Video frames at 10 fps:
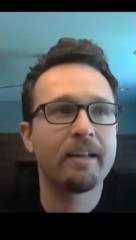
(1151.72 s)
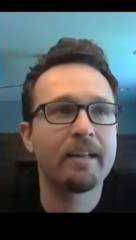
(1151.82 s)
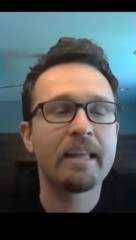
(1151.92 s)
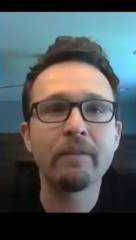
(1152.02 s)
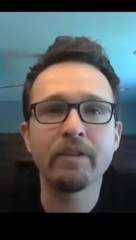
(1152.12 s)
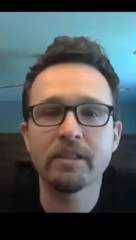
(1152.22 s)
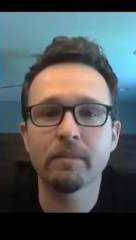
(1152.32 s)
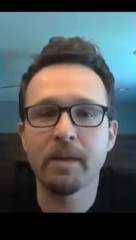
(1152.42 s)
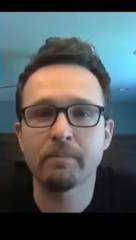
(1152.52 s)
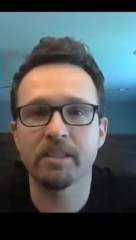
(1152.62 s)
even
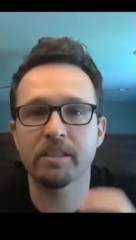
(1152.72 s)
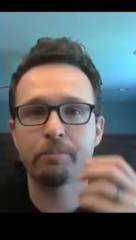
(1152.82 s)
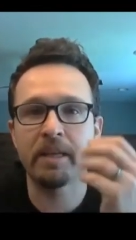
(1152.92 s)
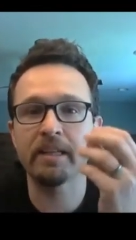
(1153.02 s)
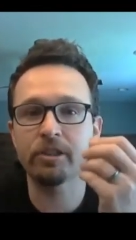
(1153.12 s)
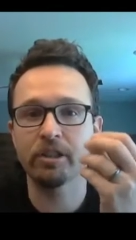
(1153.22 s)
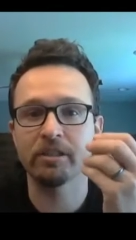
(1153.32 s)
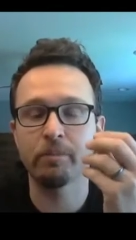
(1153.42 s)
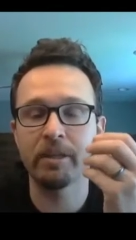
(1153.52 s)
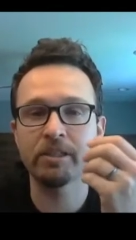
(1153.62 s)
sometimes spinach, because
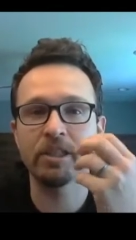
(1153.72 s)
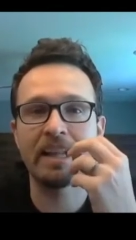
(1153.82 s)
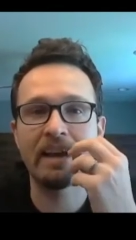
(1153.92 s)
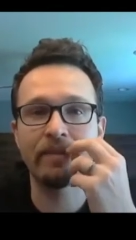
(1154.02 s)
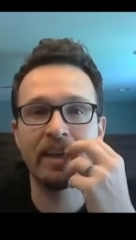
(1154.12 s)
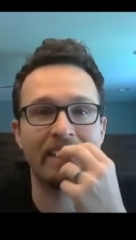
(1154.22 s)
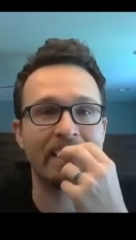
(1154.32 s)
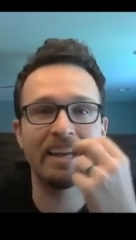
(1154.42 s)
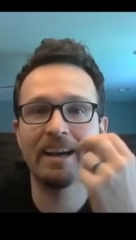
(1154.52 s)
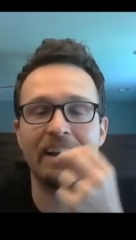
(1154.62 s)
spinach can have that,
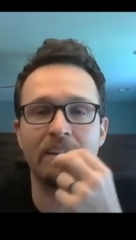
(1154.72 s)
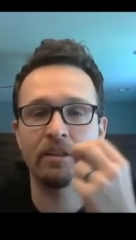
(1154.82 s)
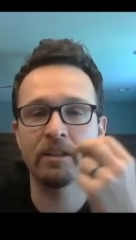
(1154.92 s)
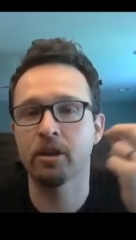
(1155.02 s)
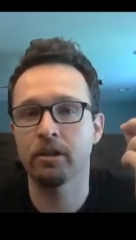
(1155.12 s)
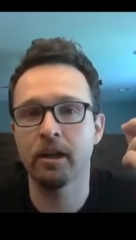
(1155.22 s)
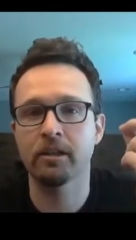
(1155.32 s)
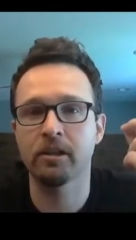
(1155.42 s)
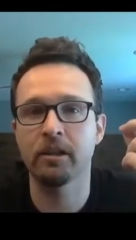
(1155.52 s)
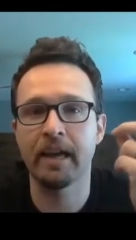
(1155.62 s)
like, it's called
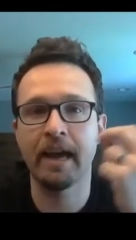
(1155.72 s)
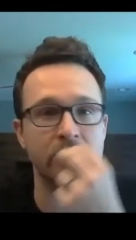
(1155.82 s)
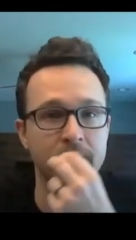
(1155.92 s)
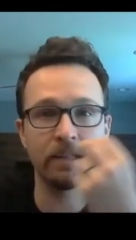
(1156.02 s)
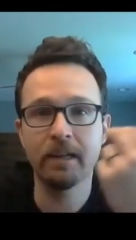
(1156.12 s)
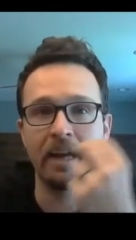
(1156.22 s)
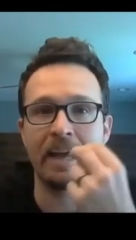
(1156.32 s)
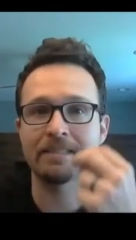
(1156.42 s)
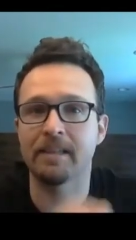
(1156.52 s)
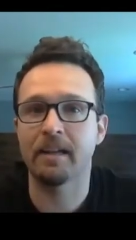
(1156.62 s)
oxalic acid,
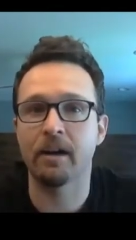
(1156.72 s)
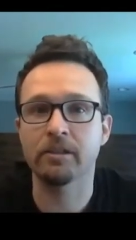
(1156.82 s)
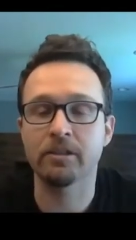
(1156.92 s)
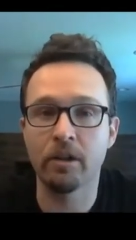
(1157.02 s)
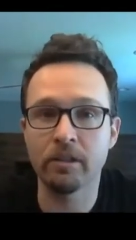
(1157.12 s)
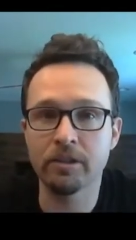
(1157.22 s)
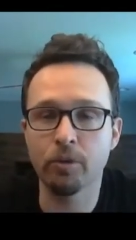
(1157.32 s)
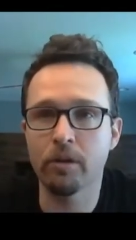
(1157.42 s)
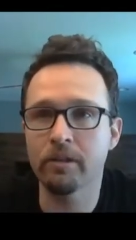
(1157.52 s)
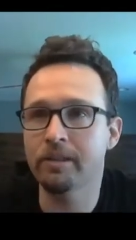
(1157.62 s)
has that oxalis
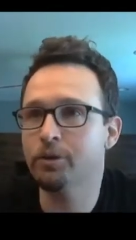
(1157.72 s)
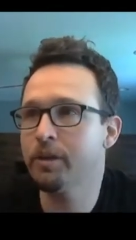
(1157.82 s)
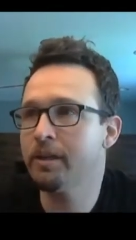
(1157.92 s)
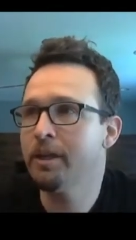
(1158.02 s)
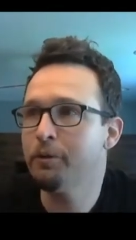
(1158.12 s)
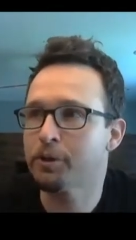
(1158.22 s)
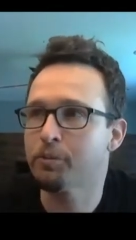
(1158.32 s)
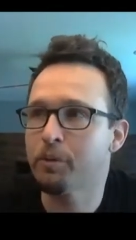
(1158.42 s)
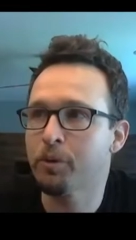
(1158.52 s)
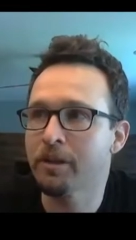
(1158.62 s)
quality to it, which would
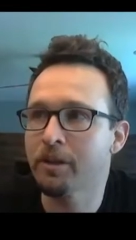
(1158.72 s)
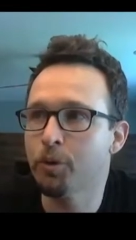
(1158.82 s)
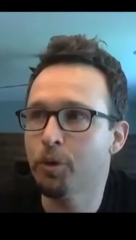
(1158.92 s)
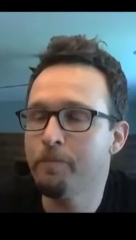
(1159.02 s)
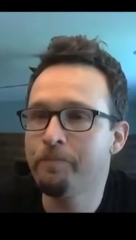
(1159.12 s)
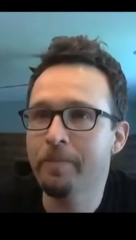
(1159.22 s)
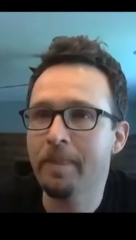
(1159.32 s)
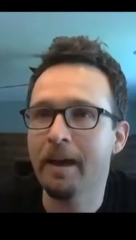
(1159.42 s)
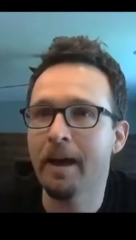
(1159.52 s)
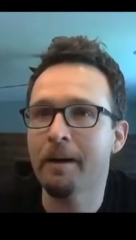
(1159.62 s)
be really cool.
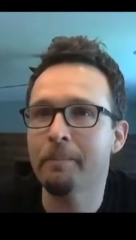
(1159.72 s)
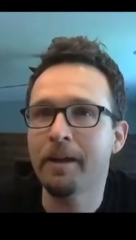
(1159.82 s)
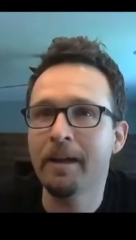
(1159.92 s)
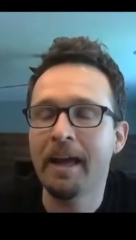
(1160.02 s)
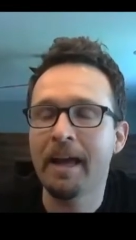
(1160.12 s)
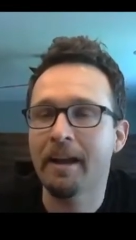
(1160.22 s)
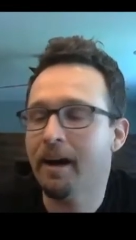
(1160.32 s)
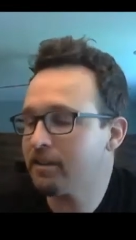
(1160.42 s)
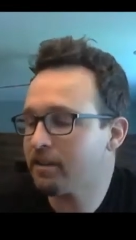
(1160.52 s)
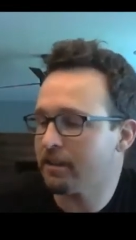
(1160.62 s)
And
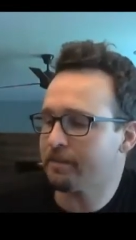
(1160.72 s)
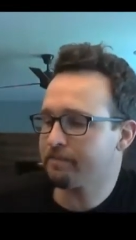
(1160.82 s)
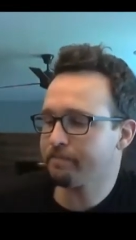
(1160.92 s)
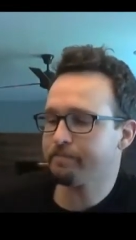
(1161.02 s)
honestly,